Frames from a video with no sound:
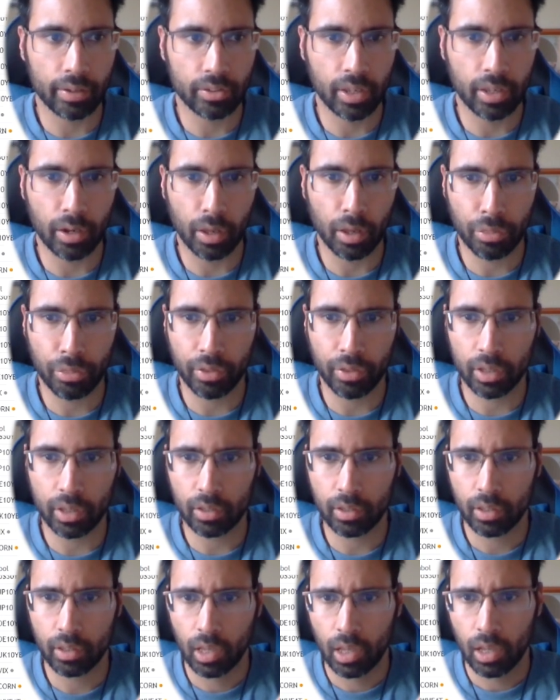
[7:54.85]
And I think
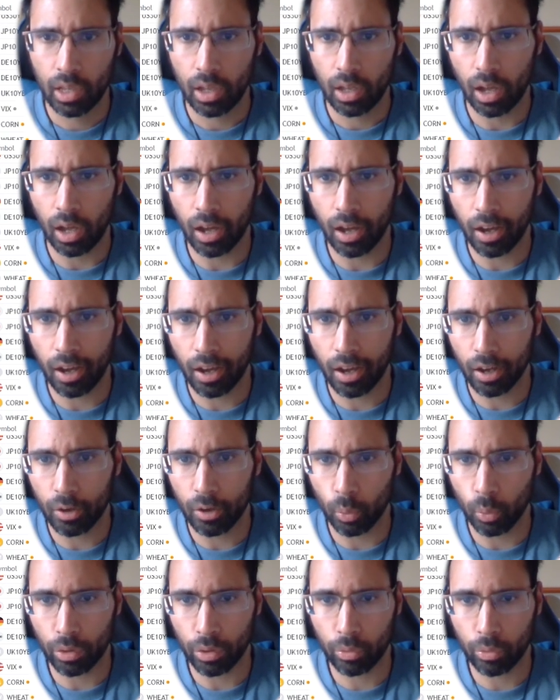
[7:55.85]

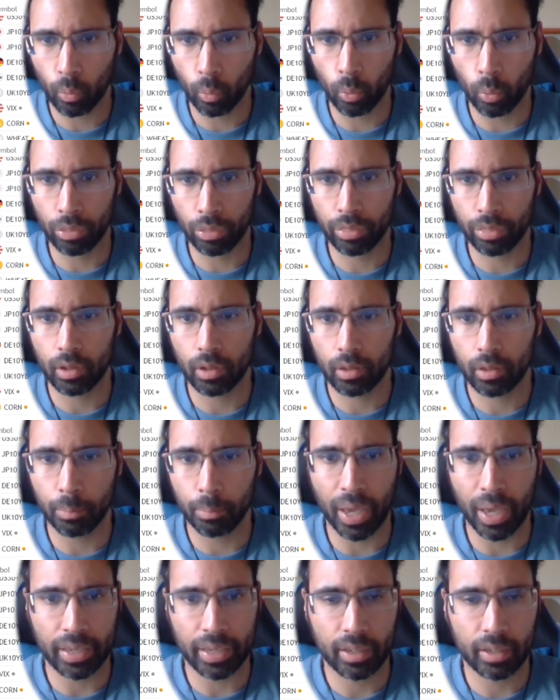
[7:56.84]
with the
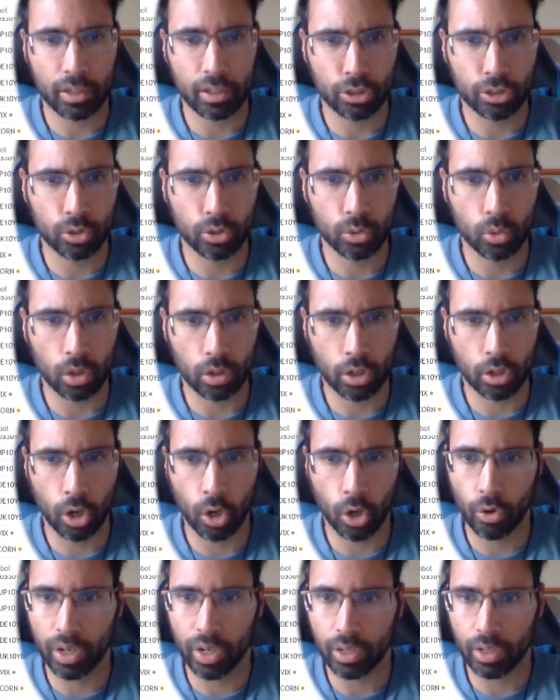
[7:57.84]
banking issue
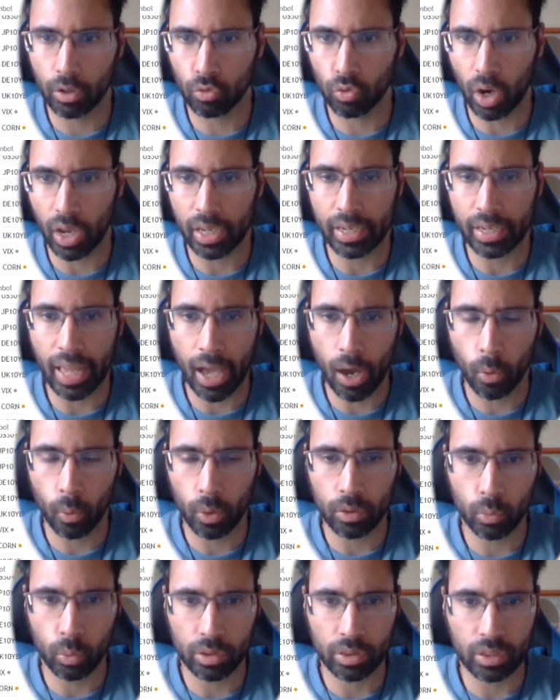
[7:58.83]
occurring right now,
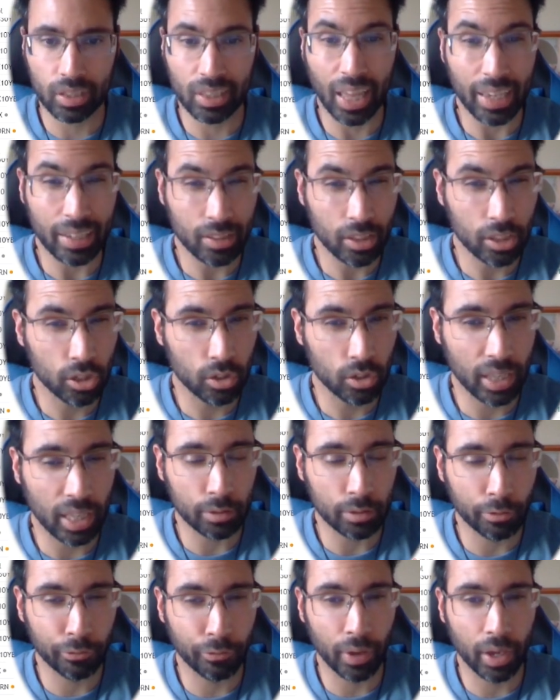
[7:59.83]
and with the likelihood
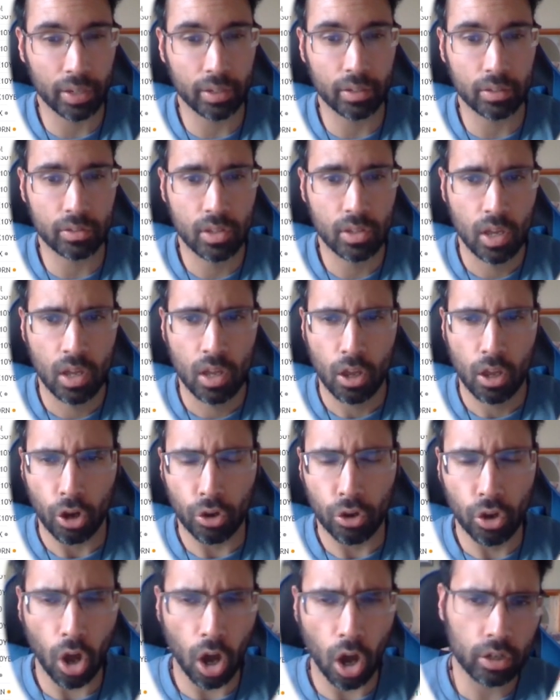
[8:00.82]
Fed is
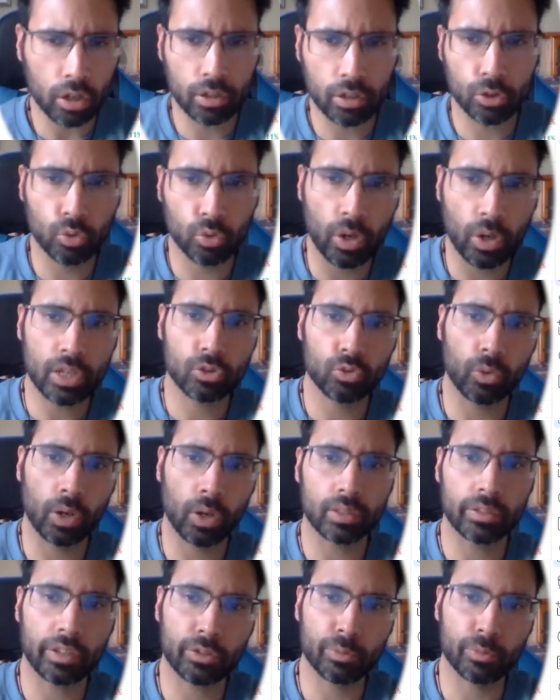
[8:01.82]
not going to raise
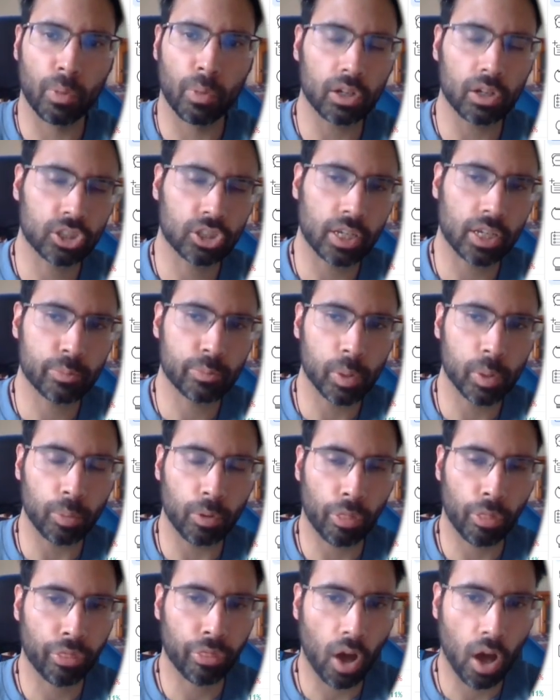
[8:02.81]
rates as much as people
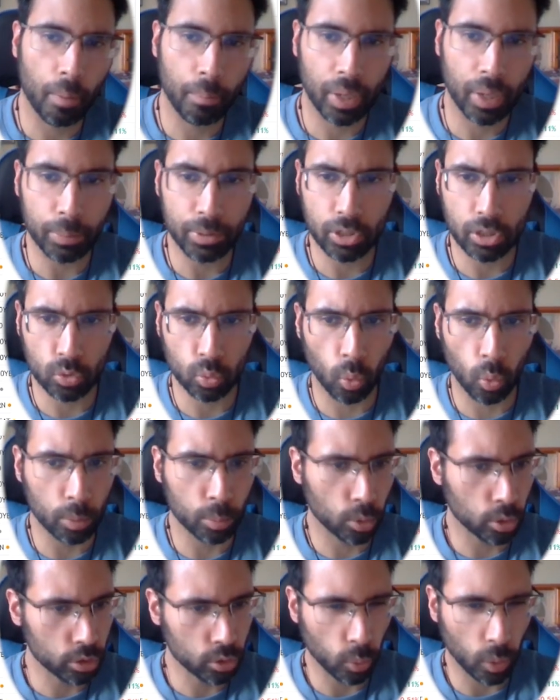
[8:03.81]
thought, maybe just one
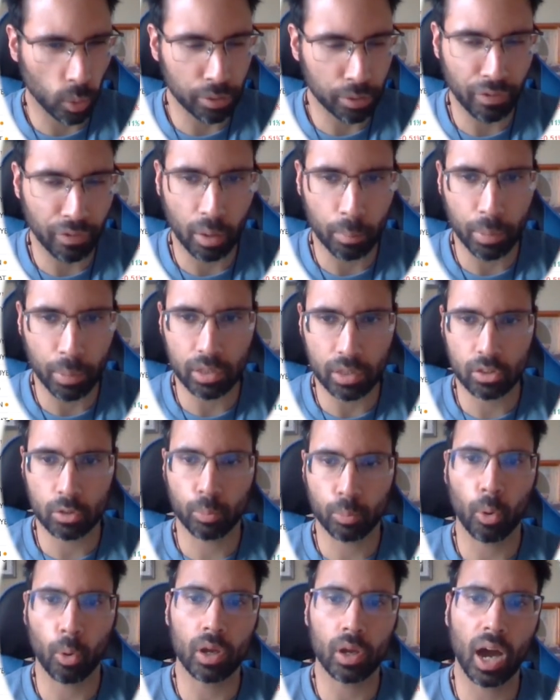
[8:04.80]
more 25 basis
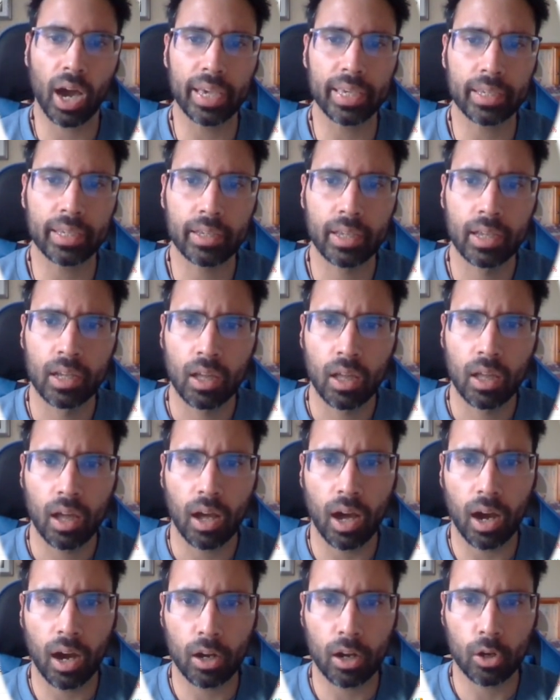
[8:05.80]
point hike,
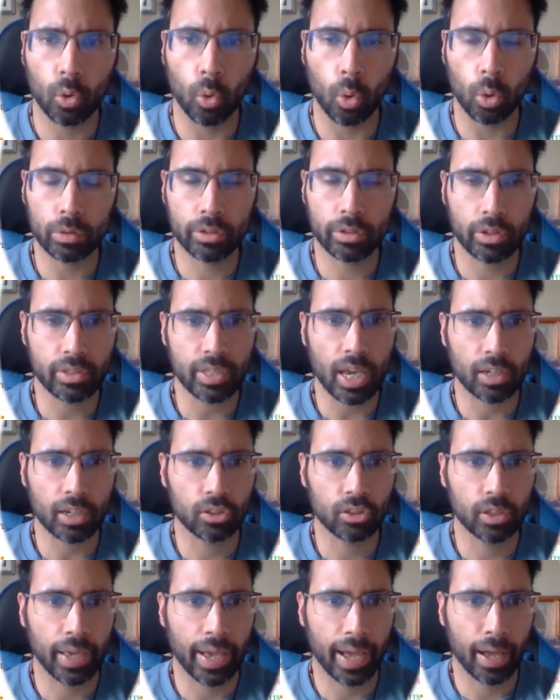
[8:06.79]
gold does
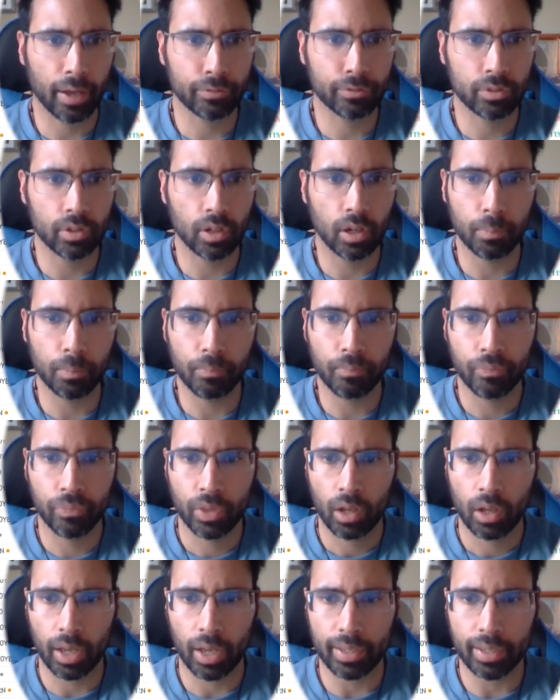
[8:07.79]
actually have some,
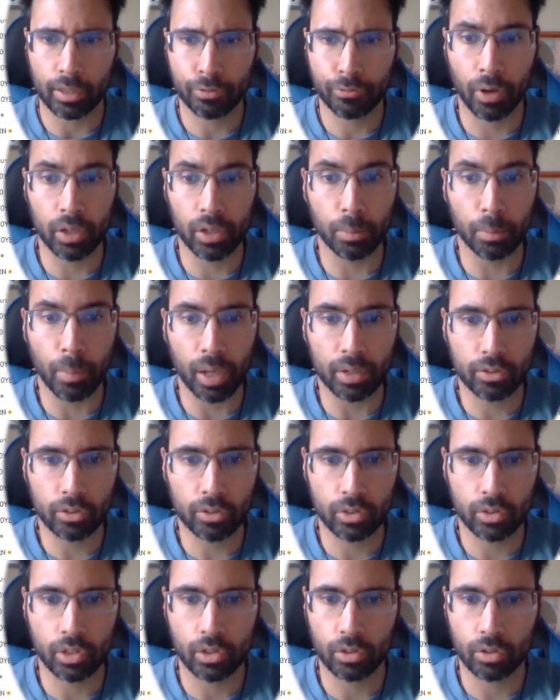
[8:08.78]
I guess,
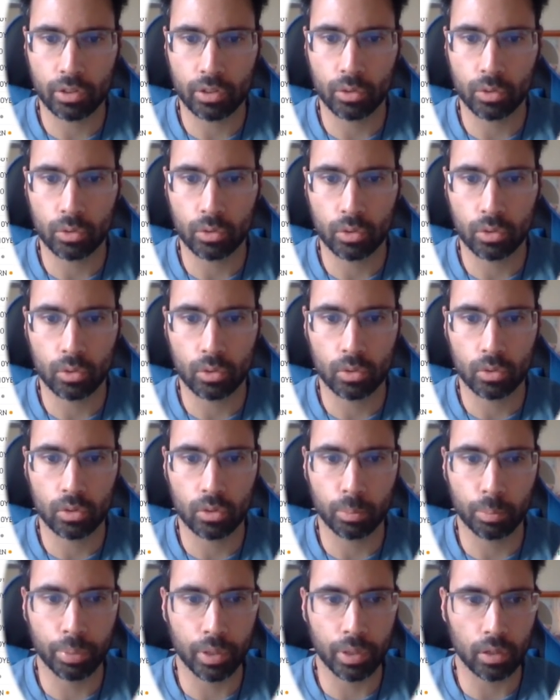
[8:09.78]
fundamentals here to
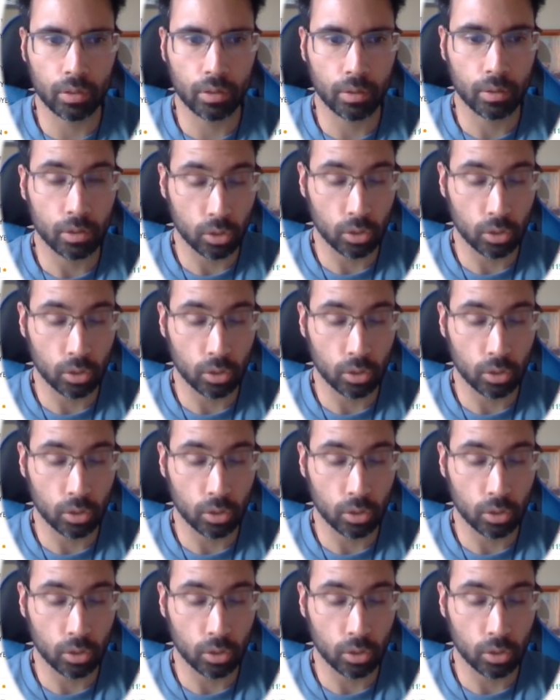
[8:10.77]
build